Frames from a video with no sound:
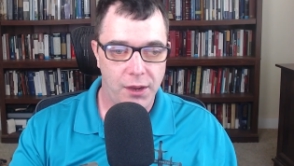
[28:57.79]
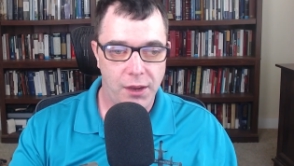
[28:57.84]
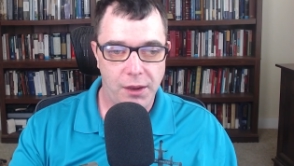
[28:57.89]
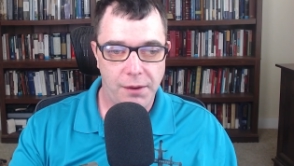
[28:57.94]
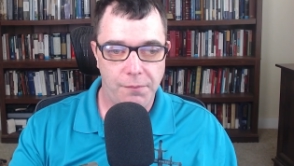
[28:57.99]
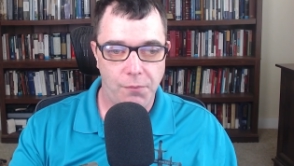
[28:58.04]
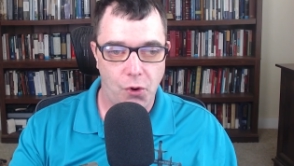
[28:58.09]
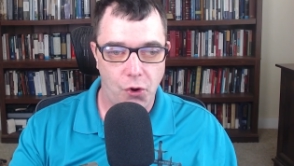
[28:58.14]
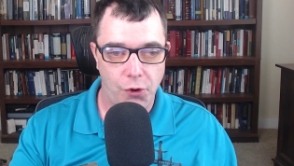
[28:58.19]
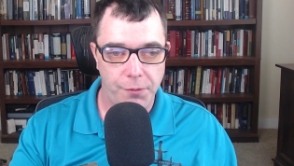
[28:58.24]

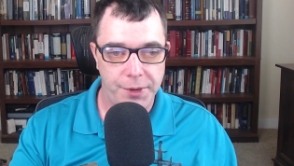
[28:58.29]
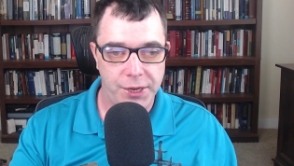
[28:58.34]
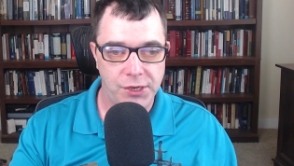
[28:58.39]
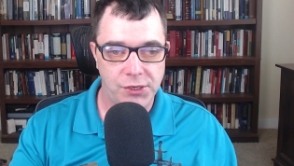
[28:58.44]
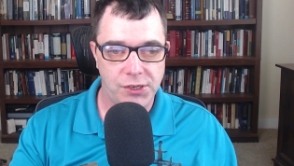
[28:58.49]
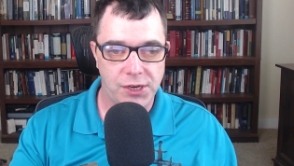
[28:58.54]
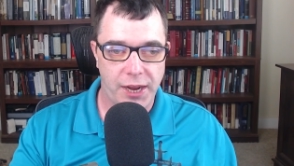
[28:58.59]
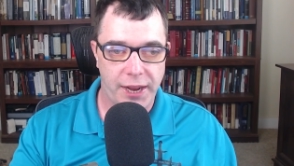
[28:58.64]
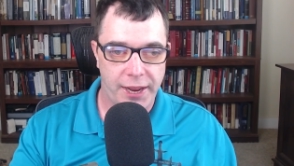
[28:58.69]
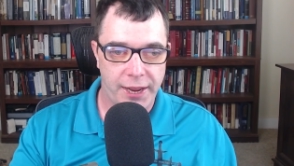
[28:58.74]

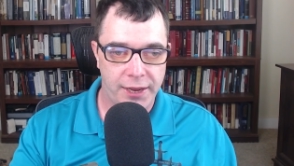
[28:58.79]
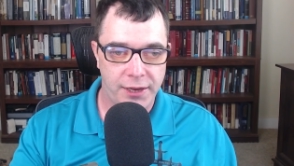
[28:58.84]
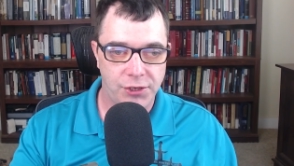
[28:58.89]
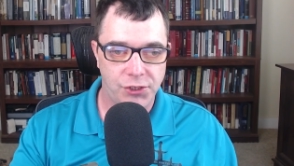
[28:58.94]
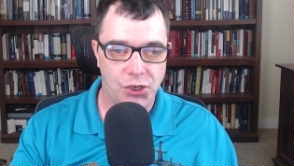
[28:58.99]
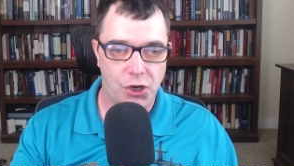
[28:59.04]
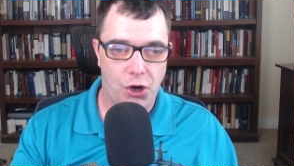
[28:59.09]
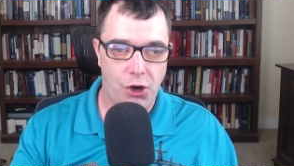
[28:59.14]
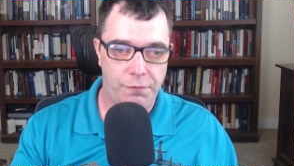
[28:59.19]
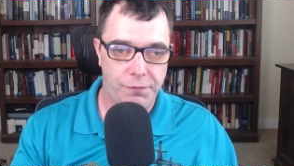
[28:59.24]
Mormons and
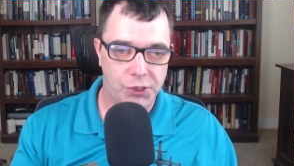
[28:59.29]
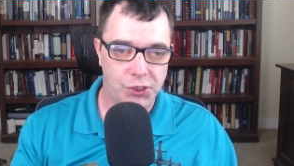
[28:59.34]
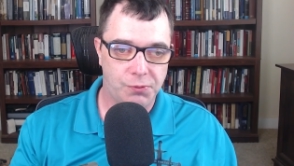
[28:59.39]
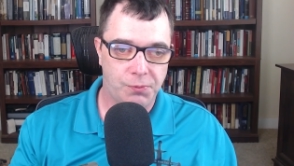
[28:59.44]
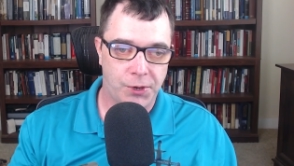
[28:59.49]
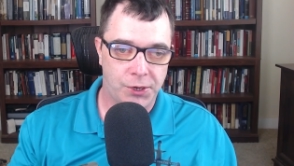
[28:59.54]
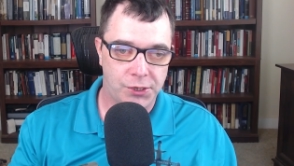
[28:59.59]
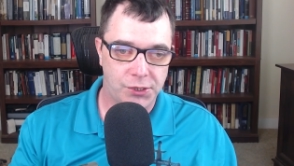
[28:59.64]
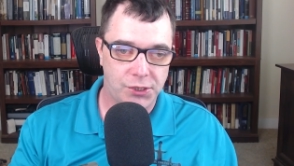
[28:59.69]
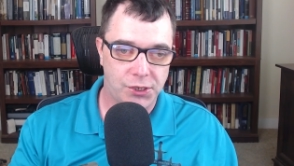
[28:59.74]
Jehovah's
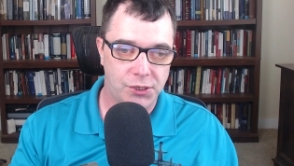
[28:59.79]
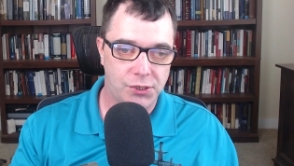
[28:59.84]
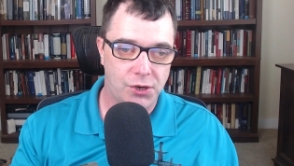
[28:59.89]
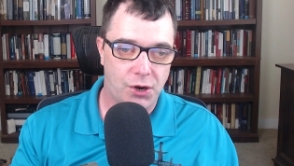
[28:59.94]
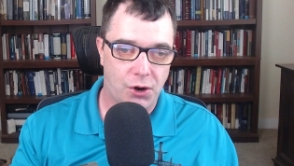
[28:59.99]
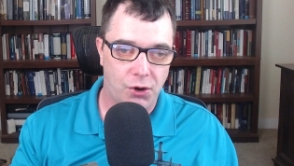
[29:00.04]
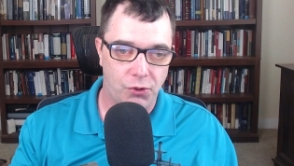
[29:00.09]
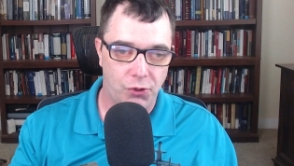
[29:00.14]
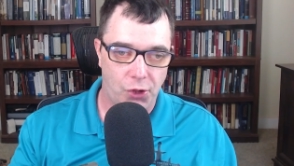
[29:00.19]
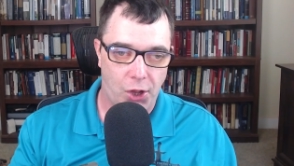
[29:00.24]
Witnesses
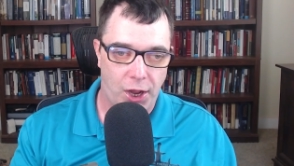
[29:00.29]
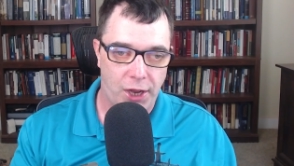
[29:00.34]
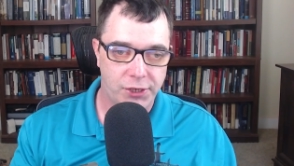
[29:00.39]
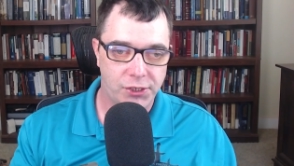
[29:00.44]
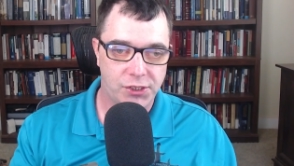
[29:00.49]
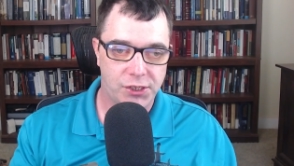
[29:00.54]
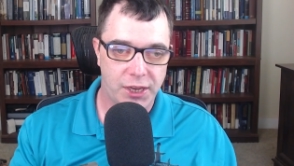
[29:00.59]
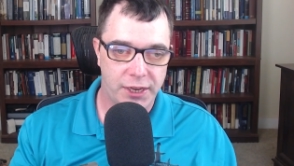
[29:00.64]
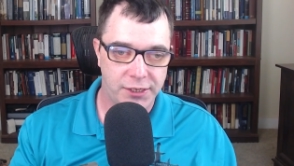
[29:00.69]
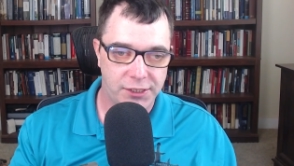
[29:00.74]
are
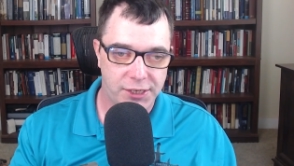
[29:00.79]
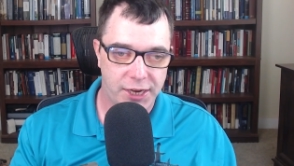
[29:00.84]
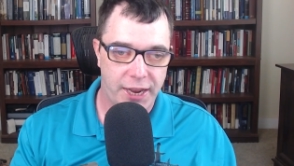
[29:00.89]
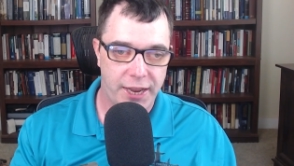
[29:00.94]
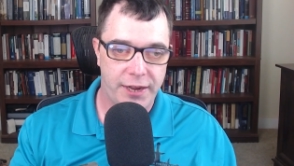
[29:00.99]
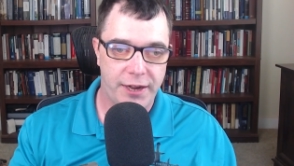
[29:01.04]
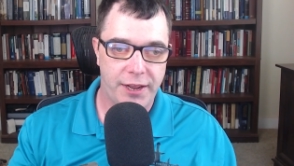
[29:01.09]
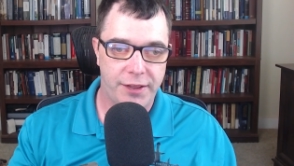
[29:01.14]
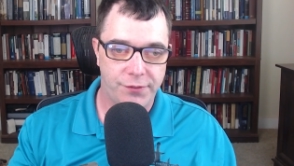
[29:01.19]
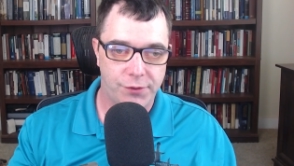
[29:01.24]
lost and
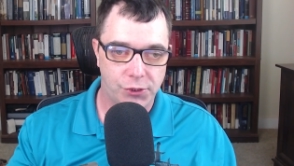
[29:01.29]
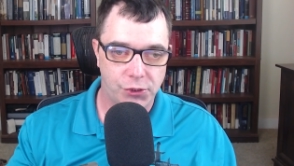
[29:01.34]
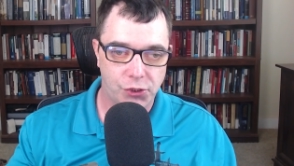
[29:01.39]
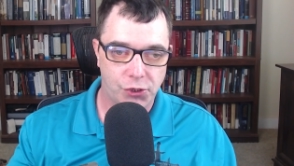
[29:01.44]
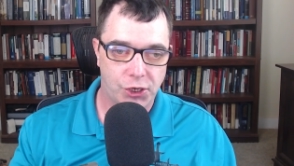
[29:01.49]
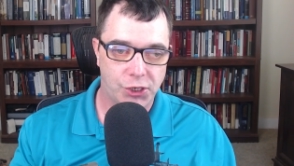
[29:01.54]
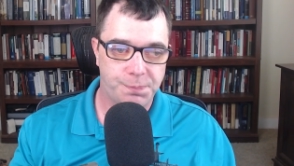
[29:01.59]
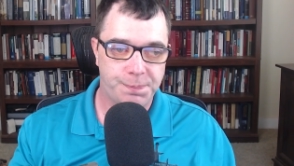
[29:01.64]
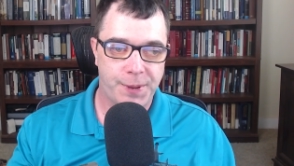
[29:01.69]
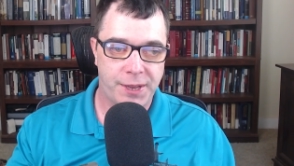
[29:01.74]
dead in their
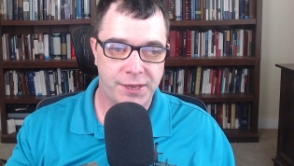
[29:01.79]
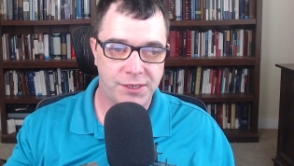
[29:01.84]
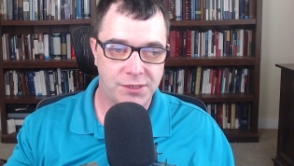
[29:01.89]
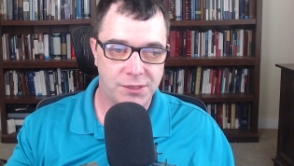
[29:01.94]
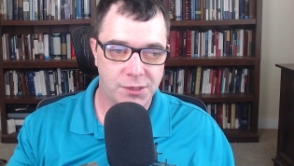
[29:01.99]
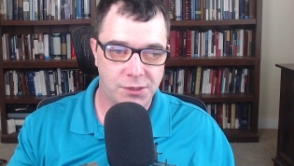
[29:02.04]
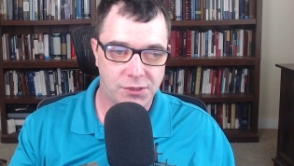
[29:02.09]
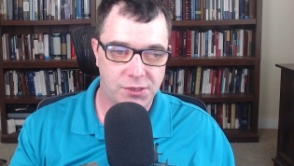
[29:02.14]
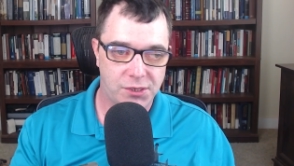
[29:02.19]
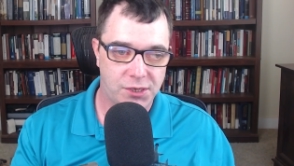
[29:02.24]

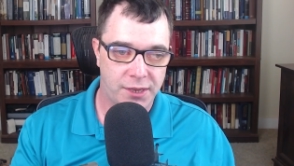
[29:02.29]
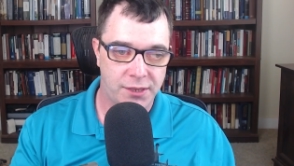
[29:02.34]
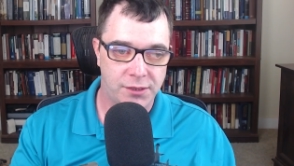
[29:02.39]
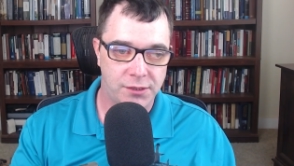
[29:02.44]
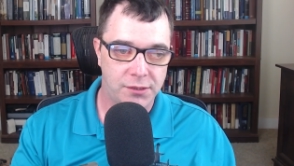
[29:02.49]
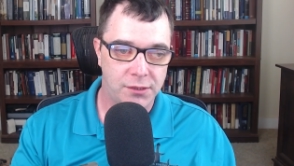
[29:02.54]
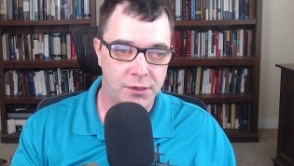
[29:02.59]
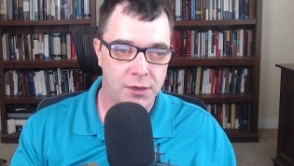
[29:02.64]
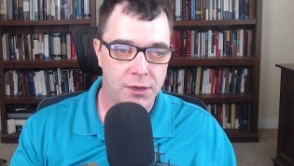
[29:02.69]
trespasses and sins.